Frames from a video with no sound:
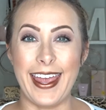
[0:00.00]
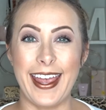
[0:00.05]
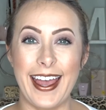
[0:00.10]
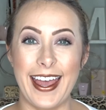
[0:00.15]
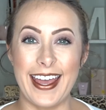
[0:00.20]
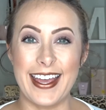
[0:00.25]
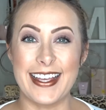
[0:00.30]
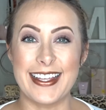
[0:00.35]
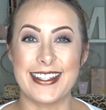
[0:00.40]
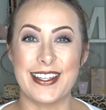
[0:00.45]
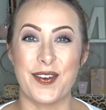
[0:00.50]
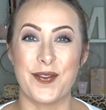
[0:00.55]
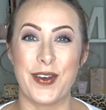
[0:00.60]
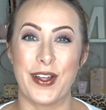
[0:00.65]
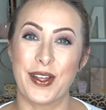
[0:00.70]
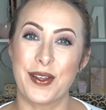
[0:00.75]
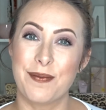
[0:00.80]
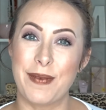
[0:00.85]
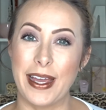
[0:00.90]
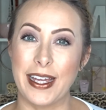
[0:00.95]
Hey guys,
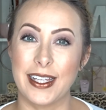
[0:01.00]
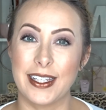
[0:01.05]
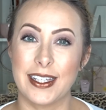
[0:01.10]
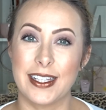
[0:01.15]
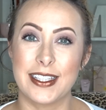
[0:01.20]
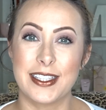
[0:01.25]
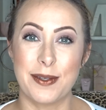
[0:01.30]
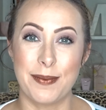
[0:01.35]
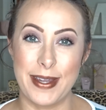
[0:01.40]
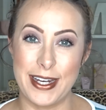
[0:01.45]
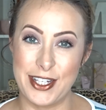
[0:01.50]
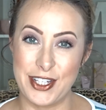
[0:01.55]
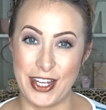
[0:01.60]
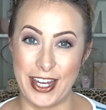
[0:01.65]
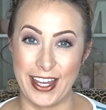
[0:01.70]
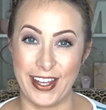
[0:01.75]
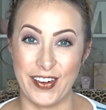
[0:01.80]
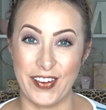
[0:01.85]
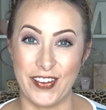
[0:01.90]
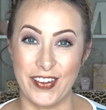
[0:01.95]
welcome back to my
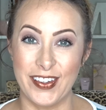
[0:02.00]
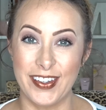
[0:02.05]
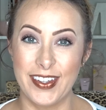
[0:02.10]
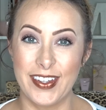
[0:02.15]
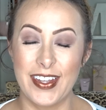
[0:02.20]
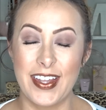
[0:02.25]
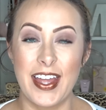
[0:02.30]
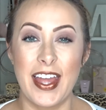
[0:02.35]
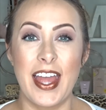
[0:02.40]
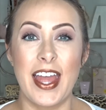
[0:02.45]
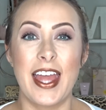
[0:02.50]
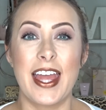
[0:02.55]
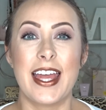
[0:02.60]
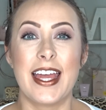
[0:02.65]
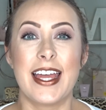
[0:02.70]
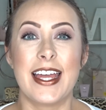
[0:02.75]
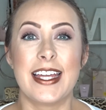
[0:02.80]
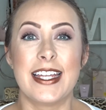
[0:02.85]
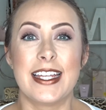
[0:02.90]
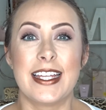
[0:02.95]
channel.
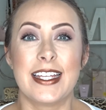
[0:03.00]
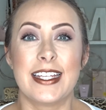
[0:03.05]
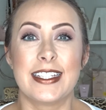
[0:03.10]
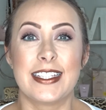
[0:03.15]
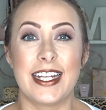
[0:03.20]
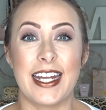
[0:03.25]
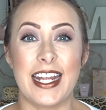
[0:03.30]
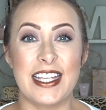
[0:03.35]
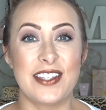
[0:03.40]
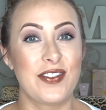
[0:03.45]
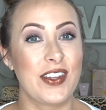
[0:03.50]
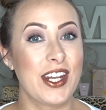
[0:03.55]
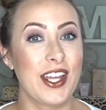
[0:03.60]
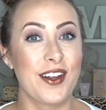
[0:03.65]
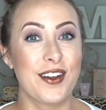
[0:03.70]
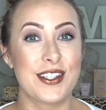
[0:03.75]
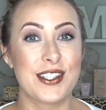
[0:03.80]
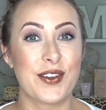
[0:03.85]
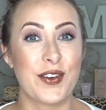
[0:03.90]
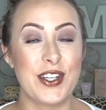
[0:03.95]
Today's
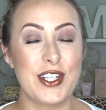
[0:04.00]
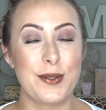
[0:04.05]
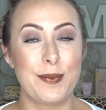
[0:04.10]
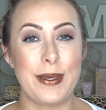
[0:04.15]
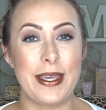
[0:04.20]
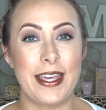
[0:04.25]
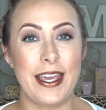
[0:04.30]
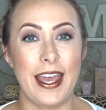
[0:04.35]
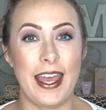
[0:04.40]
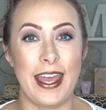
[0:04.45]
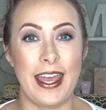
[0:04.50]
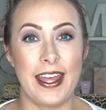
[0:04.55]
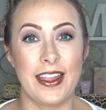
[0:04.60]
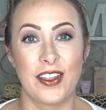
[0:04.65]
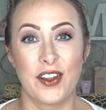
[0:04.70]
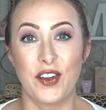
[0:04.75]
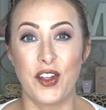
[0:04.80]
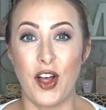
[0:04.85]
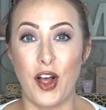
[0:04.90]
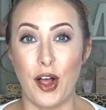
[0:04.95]
video is going to be a
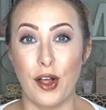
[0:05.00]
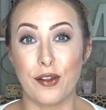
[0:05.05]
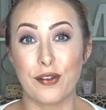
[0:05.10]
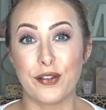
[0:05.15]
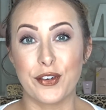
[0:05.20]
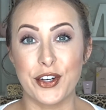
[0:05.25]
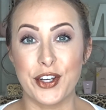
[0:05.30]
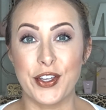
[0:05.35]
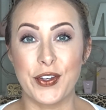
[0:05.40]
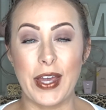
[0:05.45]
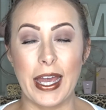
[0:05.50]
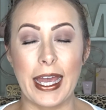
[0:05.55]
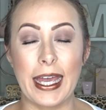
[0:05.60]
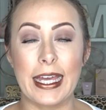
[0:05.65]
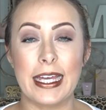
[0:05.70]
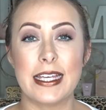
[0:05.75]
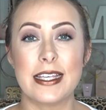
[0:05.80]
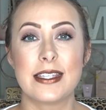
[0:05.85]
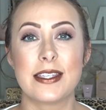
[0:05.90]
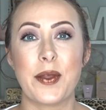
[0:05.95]
little haul for you
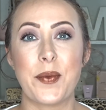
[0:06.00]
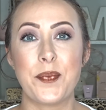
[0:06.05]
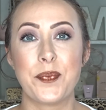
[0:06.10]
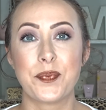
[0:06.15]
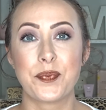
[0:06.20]
guys.